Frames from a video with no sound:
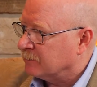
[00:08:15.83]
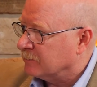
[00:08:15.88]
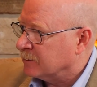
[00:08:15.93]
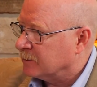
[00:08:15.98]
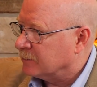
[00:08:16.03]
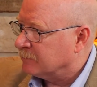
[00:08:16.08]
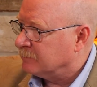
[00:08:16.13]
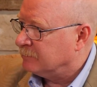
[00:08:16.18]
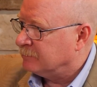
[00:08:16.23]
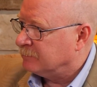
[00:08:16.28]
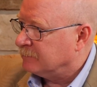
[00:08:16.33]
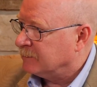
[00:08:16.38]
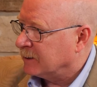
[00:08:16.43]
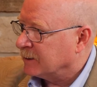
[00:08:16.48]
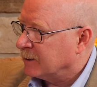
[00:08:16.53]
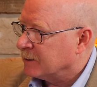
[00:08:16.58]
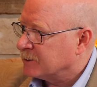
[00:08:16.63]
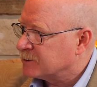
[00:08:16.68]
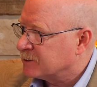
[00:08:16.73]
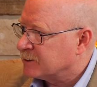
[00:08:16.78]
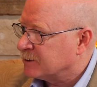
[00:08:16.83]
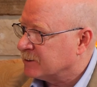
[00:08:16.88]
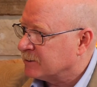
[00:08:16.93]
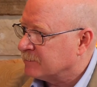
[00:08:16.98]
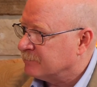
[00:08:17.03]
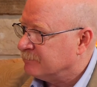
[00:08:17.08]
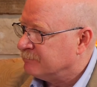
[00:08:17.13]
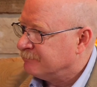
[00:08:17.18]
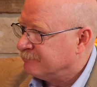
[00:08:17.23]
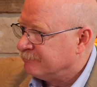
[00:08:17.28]
of a, I guess,
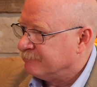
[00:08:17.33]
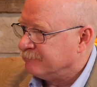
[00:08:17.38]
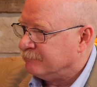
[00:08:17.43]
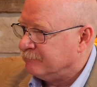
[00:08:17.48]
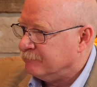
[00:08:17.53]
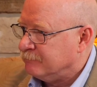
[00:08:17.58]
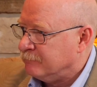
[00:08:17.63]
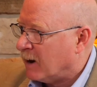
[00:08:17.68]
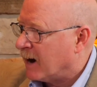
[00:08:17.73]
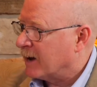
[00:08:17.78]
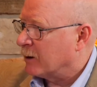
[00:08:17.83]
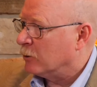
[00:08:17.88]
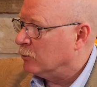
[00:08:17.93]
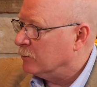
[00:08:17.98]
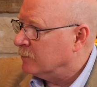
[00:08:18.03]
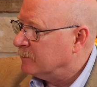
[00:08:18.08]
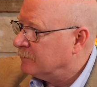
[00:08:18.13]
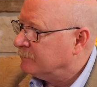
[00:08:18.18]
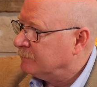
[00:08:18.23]
motto?